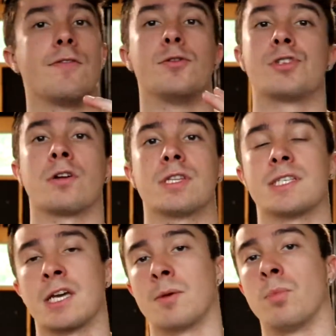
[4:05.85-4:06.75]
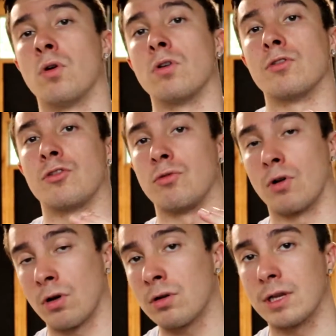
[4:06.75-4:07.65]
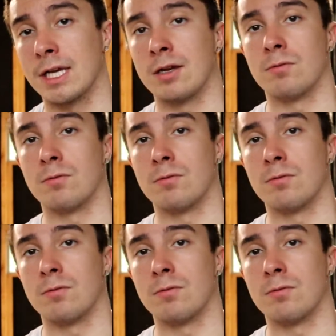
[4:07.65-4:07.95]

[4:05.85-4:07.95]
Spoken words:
If you start the second pull too early,